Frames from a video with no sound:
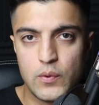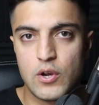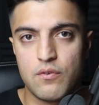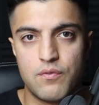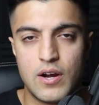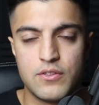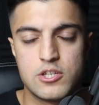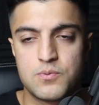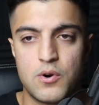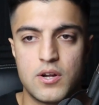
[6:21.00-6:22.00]
do we go find
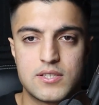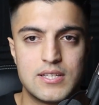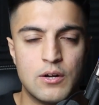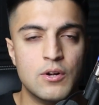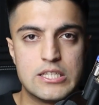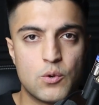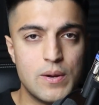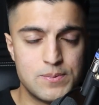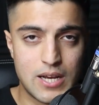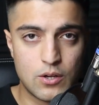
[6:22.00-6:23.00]
those products? Now, there's a
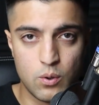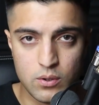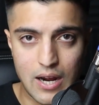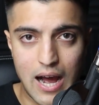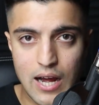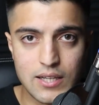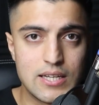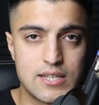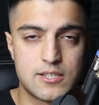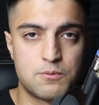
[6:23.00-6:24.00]
website called
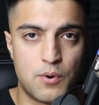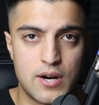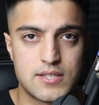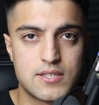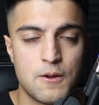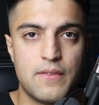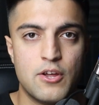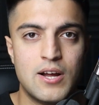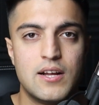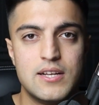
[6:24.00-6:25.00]
AliExpress, and
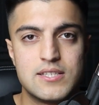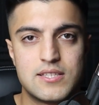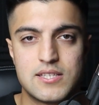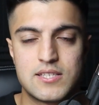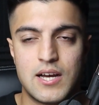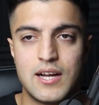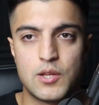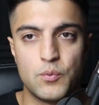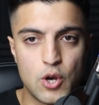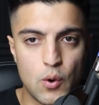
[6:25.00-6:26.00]
that is the site
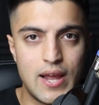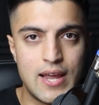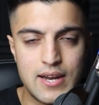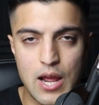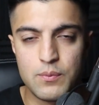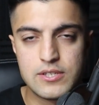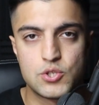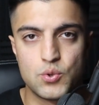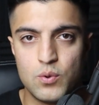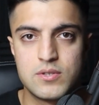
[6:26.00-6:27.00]
that we go ahead and we
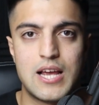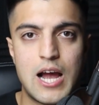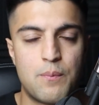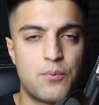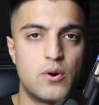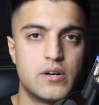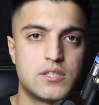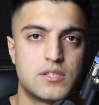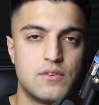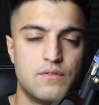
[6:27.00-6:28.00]
source our
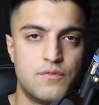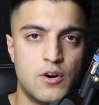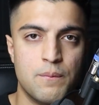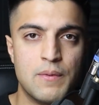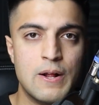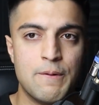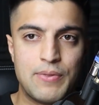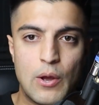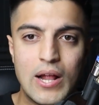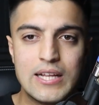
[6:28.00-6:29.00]
products from.
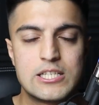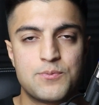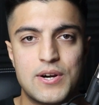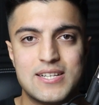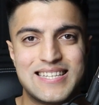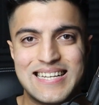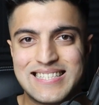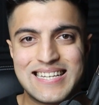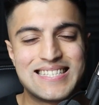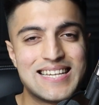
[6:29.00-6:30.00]
Now, AliExpress
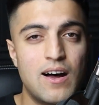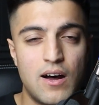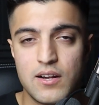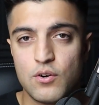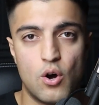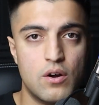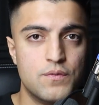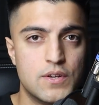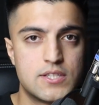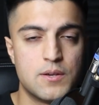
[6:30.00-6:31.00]
is a ton
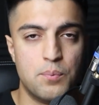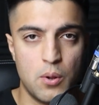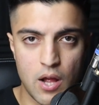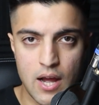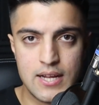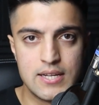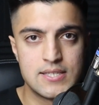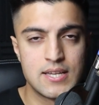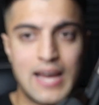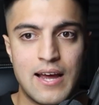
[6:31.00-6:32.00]
of
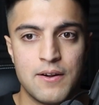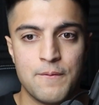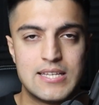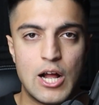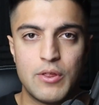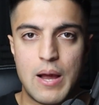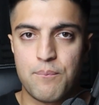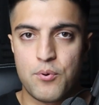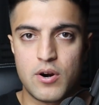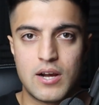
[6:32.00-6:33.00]
suppliers that sell that
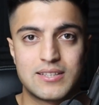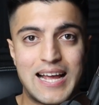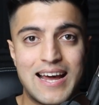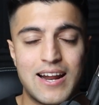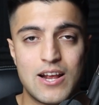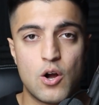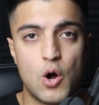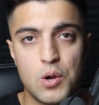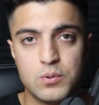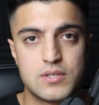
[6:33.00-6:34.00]
product at a
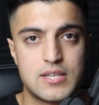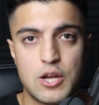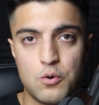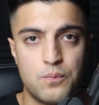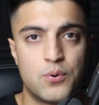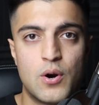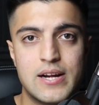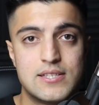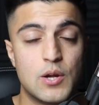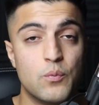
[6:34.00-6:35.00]
wholesale
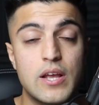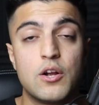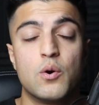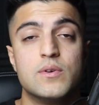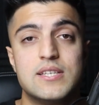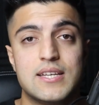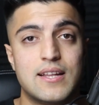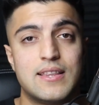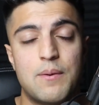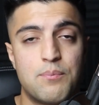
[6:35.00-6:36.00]
price that we are going to
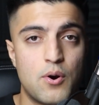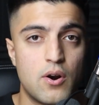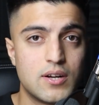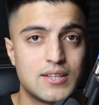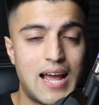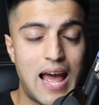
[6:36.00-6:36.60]
get that product